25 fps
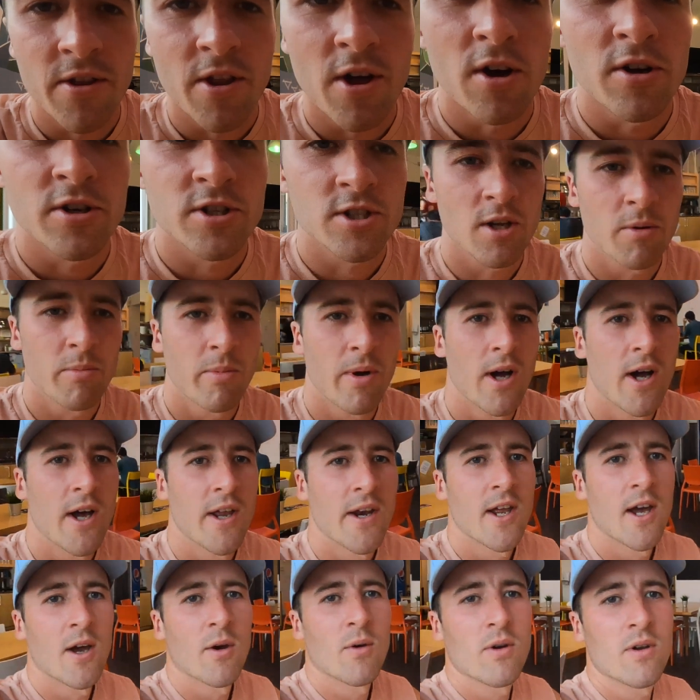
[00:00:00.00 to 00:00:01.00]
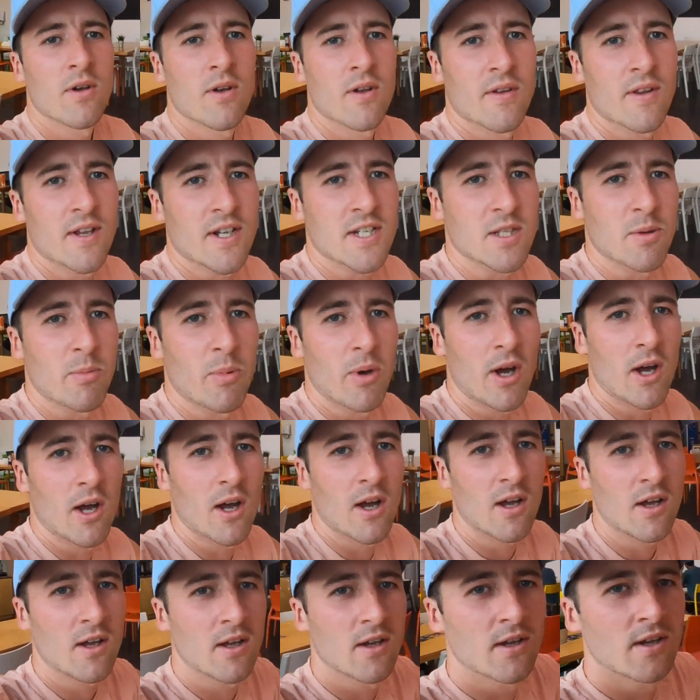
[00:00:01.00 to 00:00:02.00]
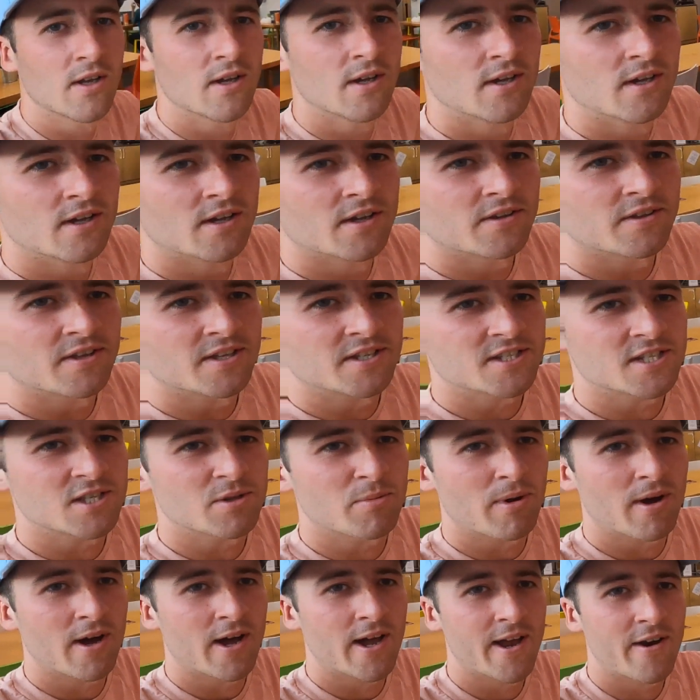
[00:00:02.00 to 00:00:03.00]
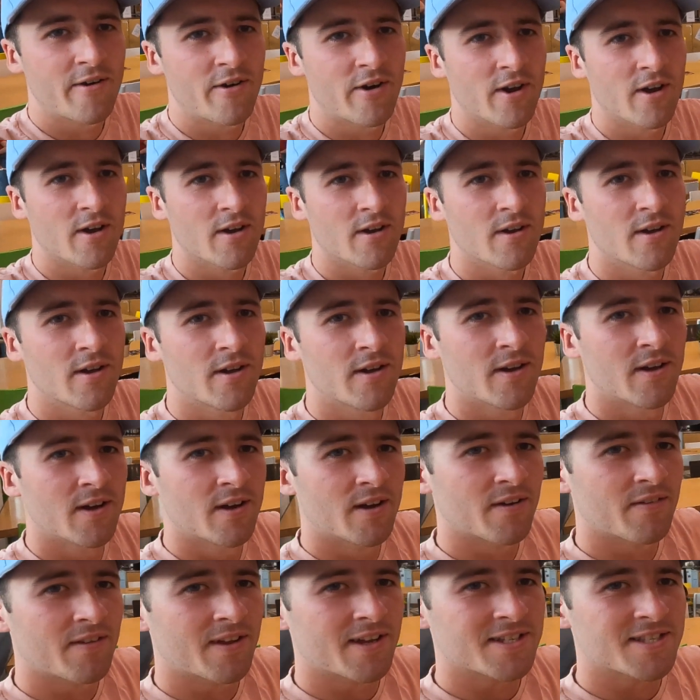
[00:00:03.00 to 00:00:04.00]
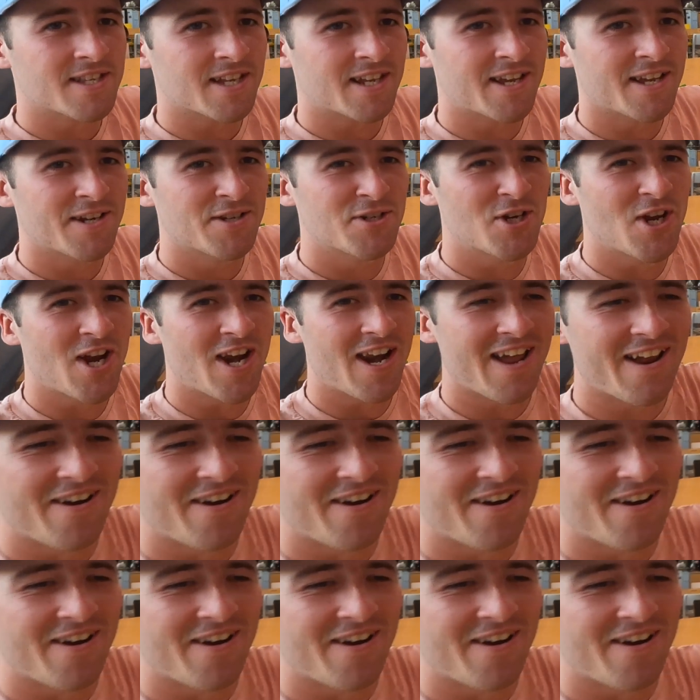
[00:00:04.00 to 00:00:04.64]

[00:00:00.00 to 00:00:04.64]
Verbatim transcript: in the hostel bar now. That's the bar. This is the bar area. That's the kitchen